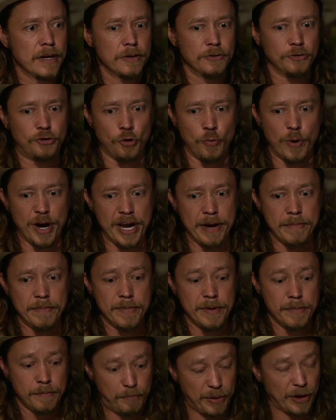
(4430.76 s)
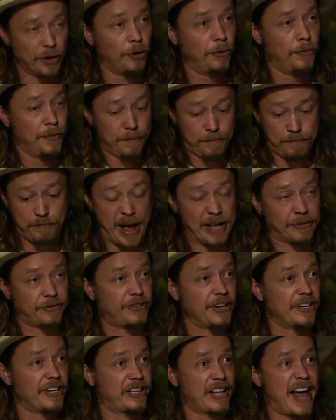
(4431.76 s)
Do we build
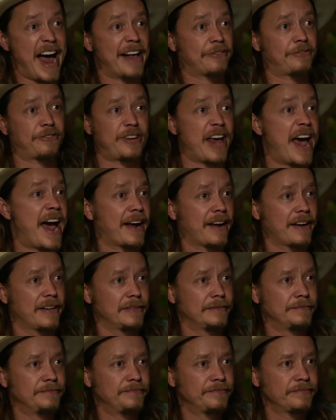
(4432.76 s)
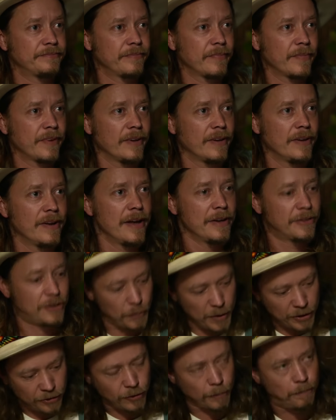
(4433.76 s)
best-in-class tech? Do
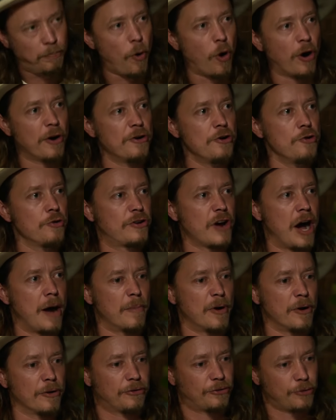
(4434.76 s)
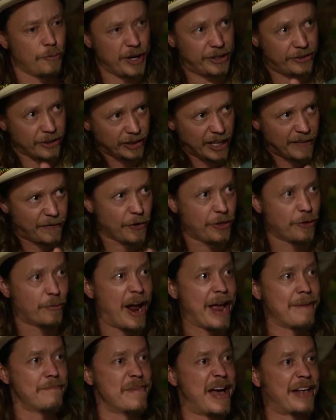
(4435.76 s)
we support newcomers? Do we deliver the
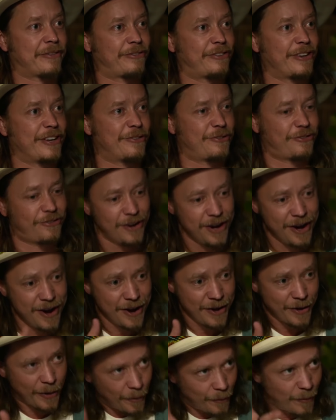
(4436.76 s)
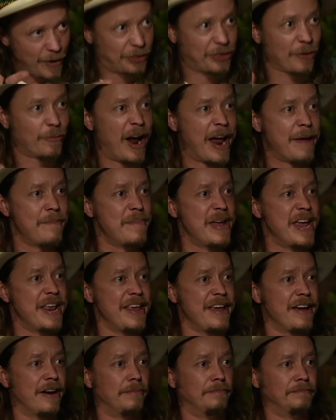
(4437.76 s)
right message with the right
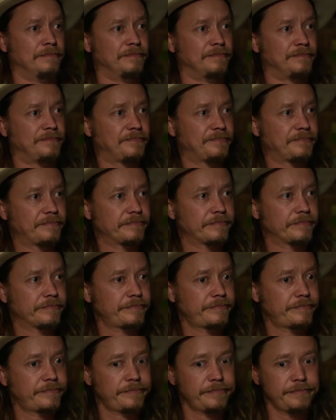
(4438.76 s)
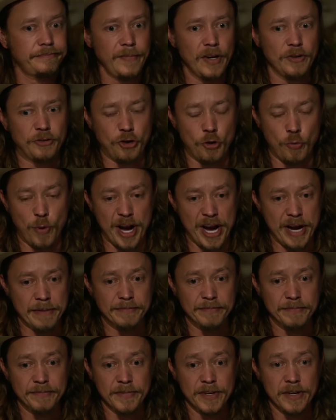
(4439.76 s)
medium? Do we
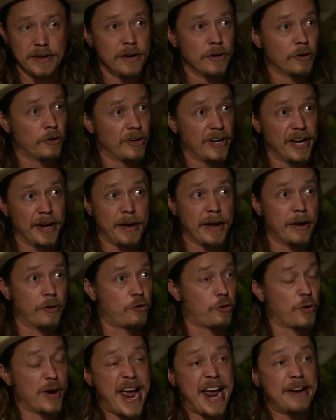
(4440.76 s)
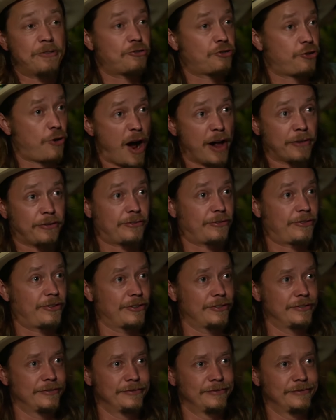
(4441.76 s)
create trust
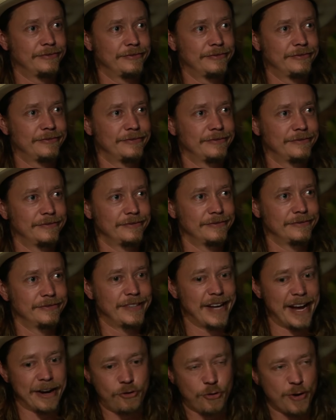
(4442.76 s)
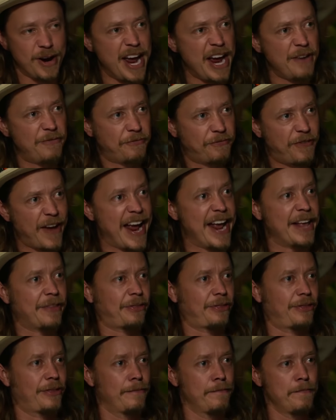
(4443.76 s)
and create faith
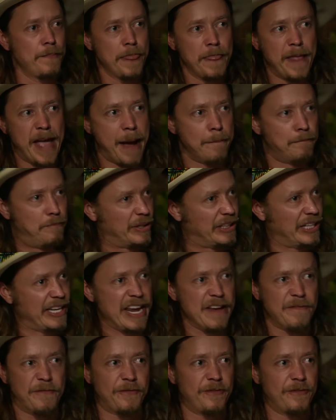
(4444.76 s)
and belief